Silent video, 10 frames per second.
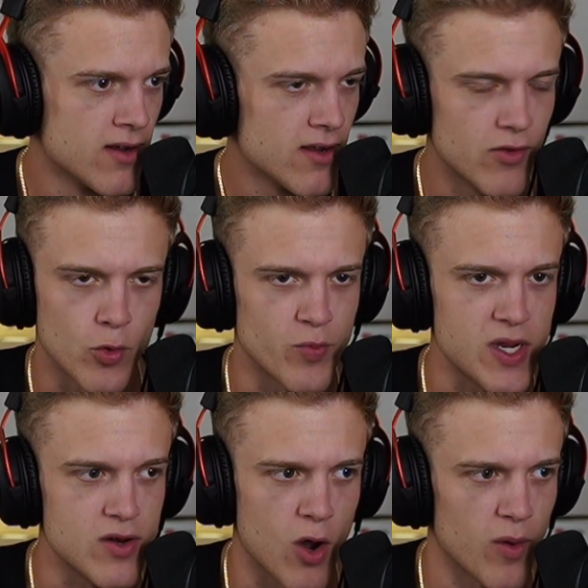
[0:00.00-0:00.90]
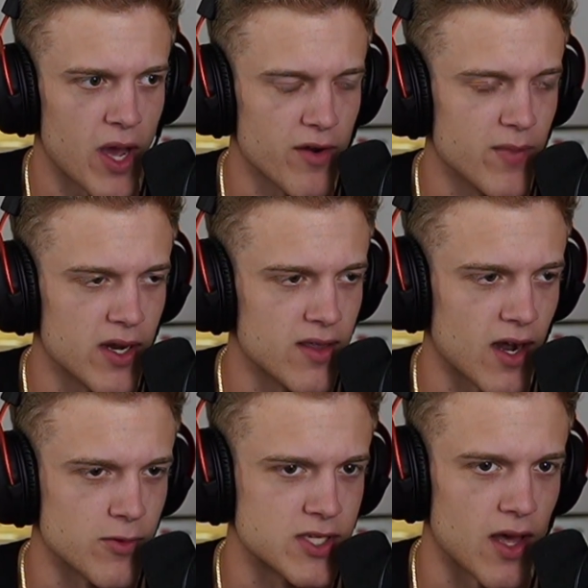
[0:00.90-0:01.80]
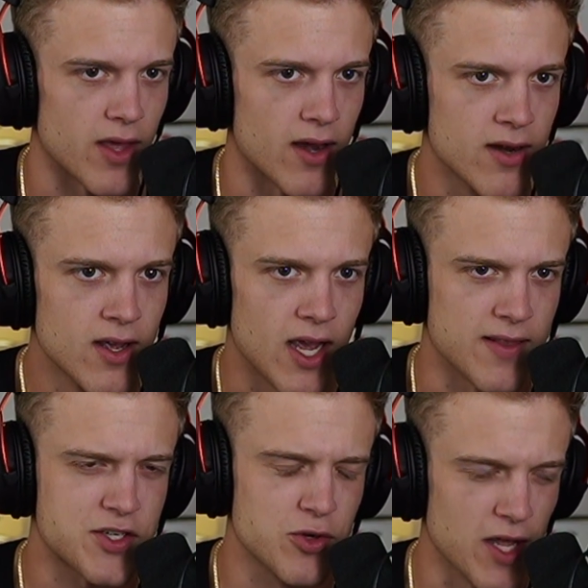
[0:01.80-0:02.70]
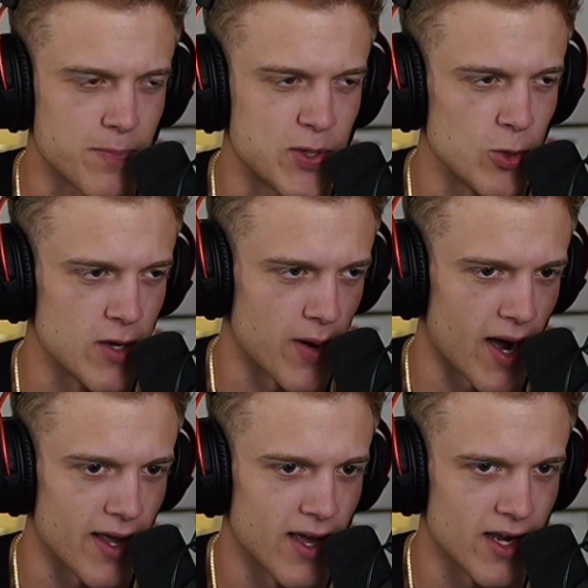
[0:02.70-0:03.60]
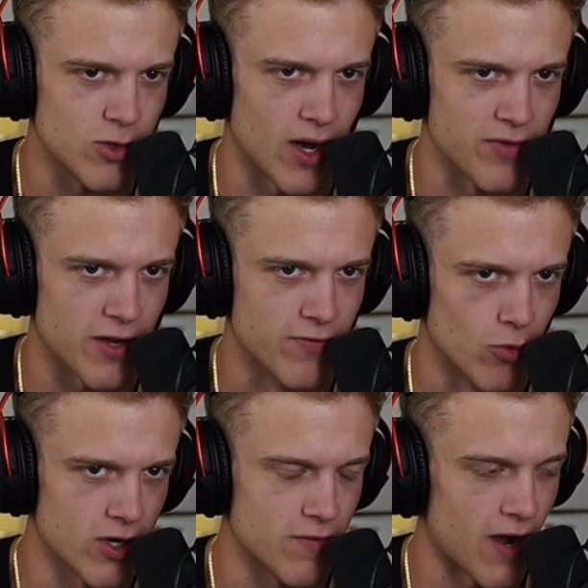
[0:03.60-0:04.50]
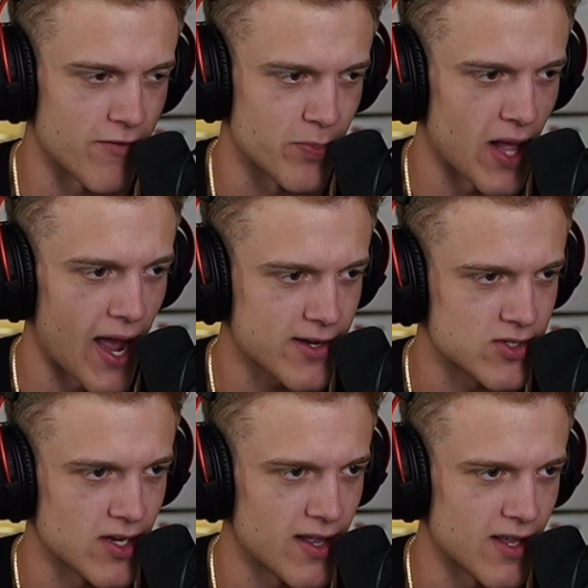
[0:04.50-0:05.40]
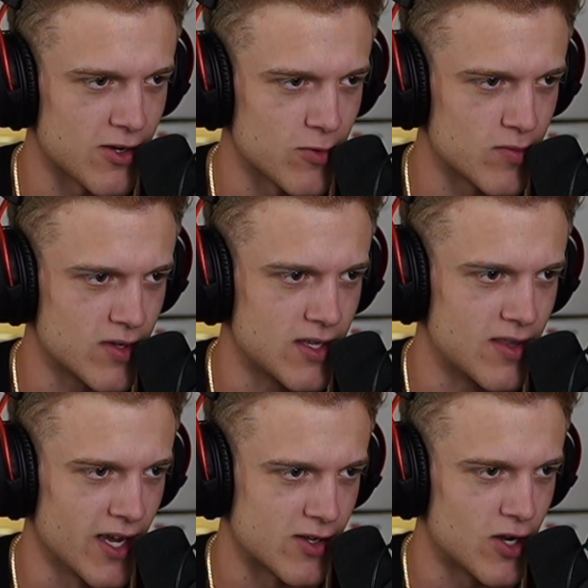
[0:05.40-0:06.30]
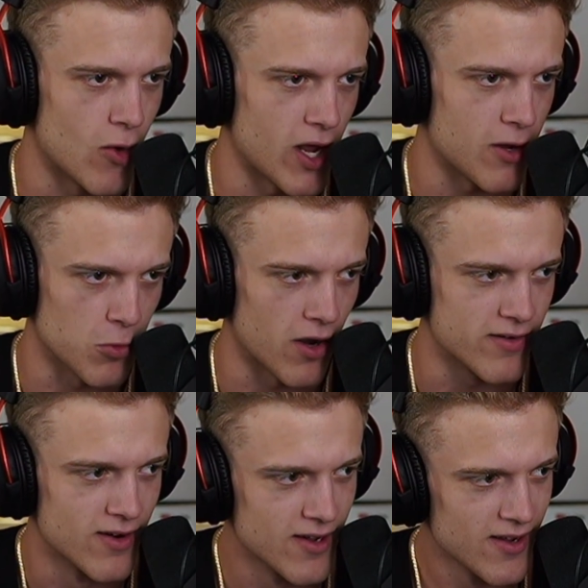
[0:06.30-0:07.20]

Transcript: There would be no amount of money that I would sell that, unless you're like PewDiePie and you have like 45 plaques and then you like donate one.